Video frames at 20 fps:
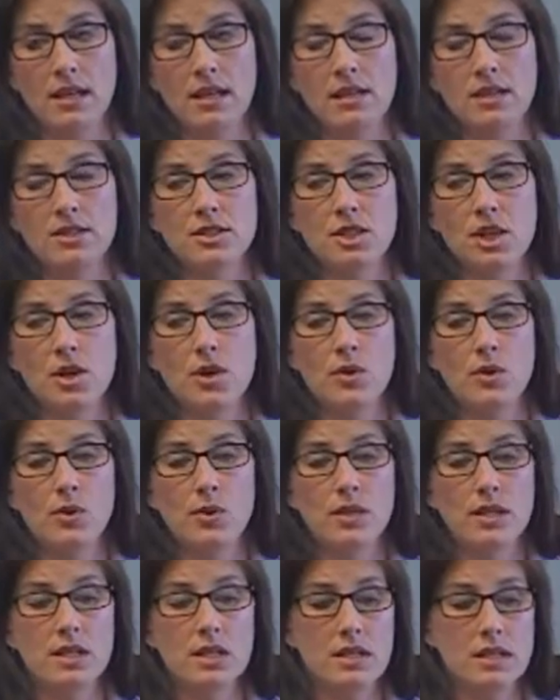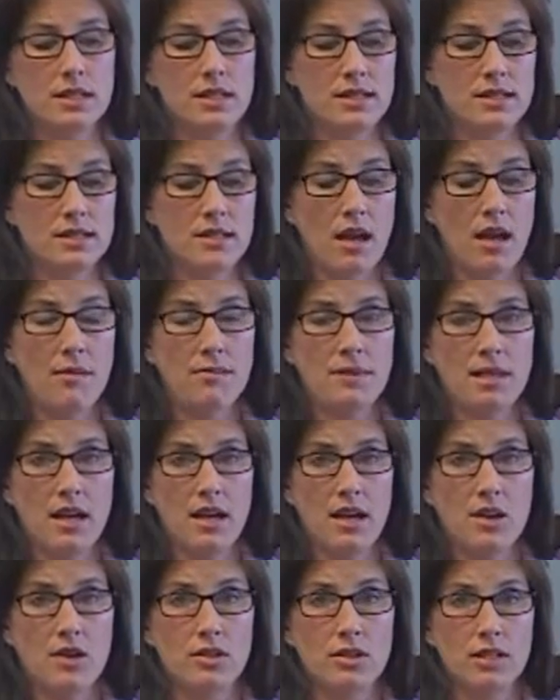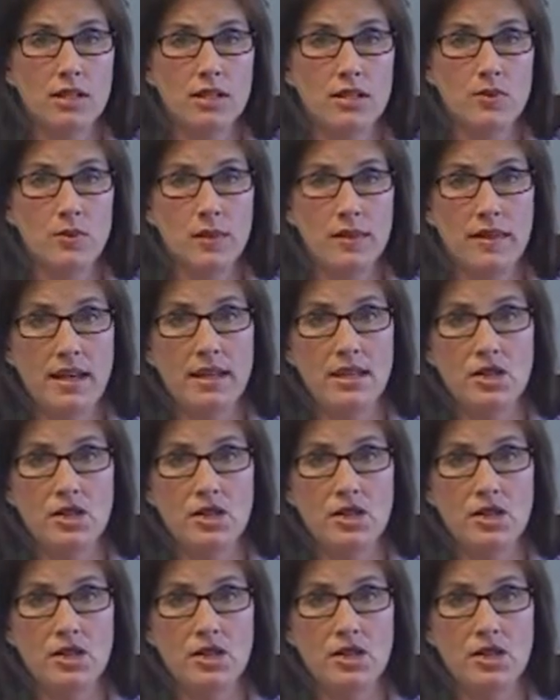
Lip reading: So stopped out is when they